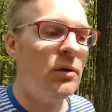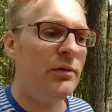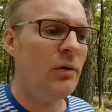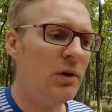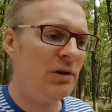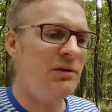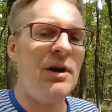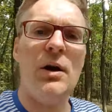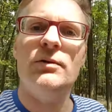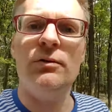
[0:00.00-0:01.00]

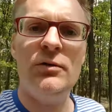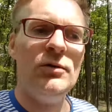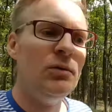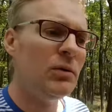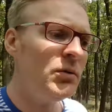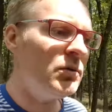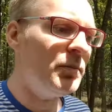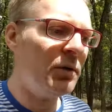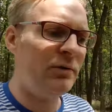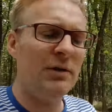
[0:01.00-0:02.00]
40,000 euro
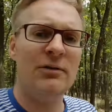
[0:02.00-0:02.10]
plus